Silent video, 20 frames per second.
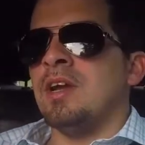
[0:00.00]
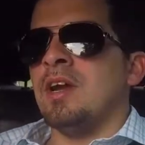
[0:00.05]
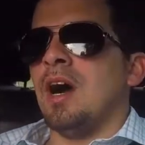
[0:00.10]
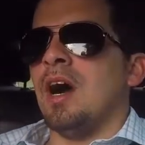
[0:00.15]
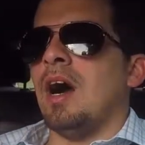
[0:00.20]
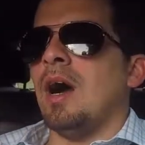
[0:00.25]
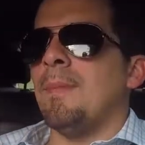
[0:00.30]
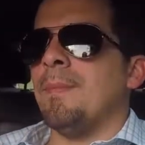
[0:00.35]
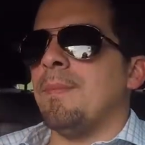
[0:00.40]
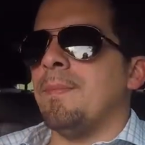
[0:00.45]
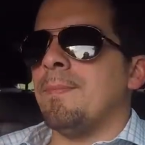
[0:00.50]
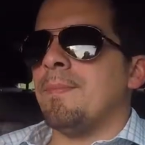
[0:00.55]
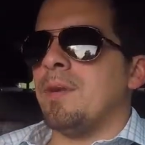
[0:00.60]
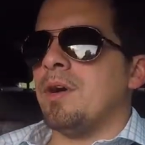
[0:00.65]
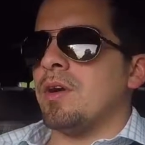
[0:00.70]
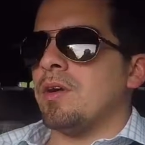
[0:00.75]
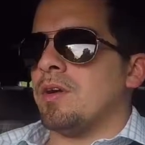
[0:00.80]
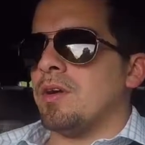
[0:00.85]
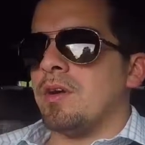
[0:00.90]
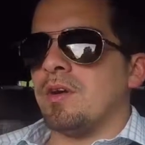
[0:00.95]

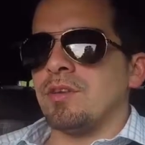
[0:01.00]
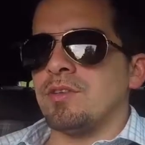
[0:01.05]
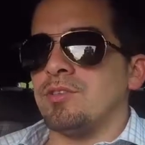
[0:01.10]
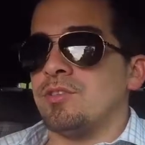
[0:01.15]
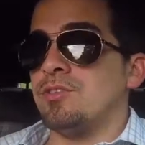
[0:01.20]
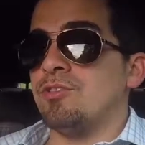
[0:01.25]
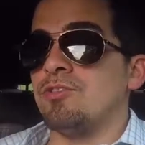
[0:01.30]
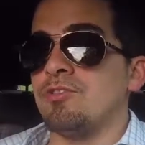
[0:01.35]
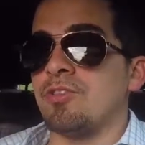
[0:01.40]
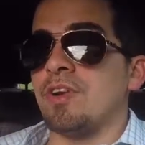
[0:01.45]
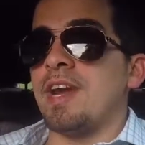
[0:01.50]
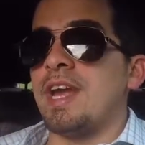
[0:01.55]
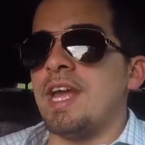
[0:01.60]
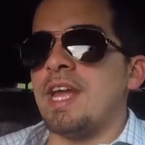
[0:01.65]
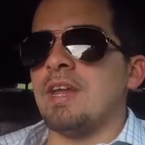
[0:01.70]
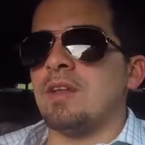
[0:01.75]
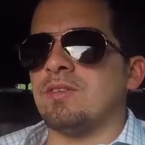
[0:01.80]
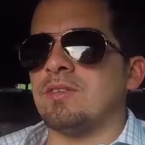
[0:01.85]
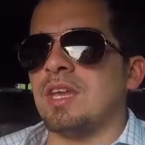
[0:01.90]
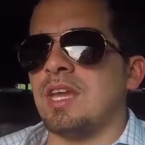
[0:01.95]
are
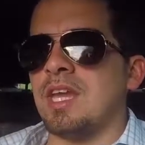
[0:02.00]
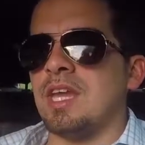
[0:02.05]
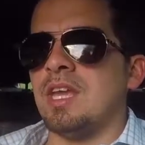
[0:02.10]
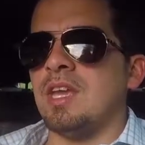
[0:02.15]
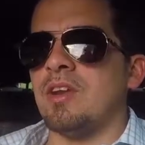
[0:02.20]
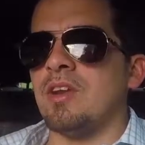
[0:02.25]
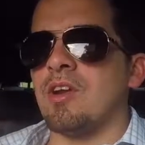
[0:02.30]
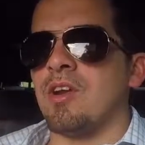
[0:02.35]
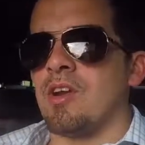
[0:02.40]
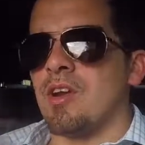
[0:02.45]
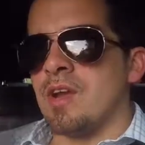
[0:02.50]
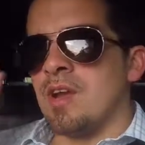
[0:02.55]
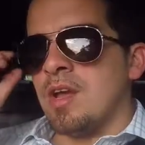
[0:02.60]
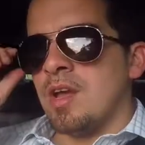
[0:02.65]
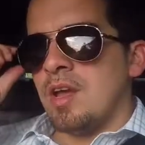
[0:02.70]
great to hear.